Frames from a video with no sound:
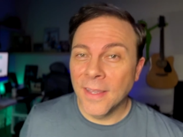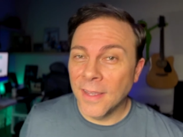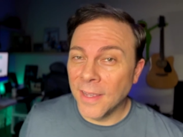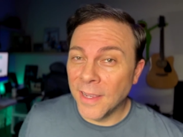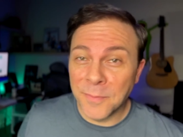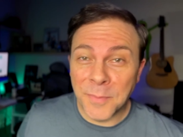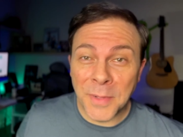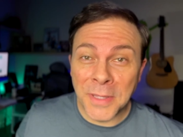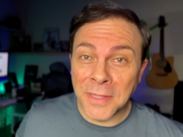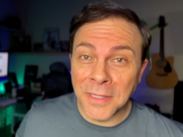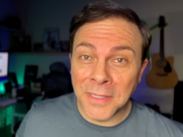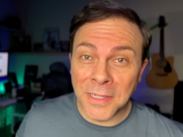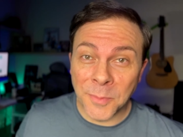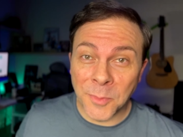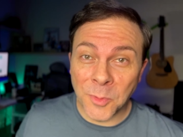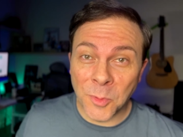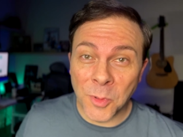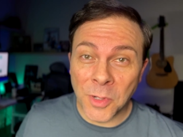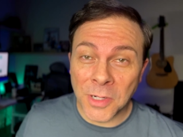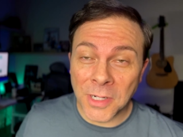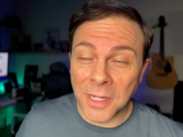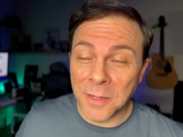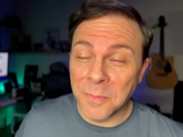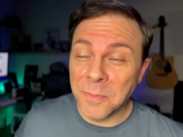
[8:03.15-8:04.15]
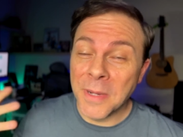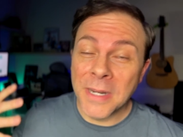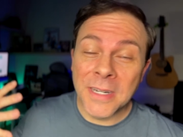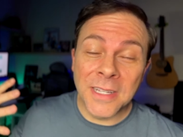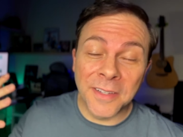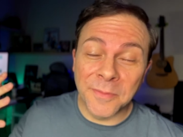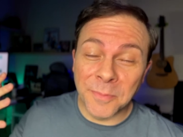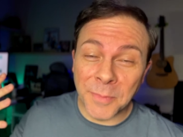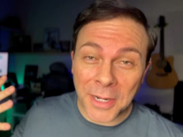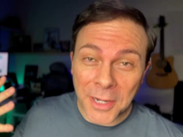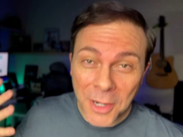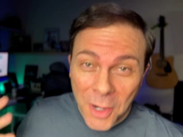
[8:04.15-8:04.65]
I've been the number one on
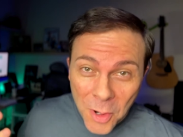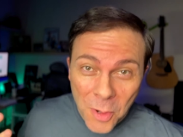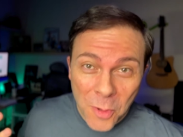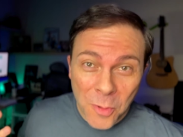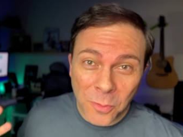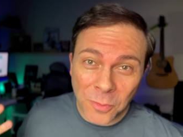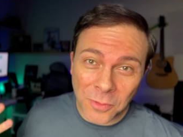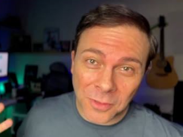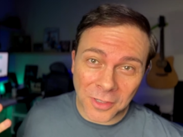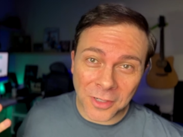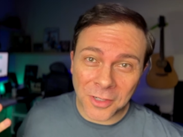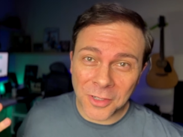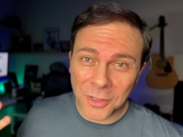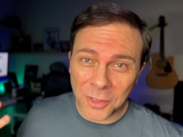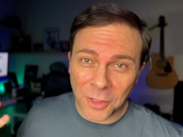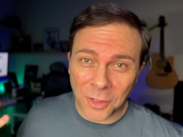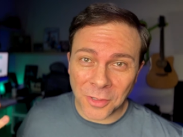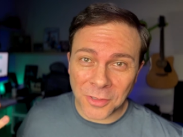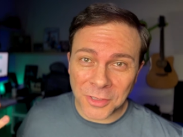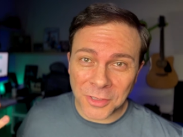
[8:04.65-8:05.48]
many of my own call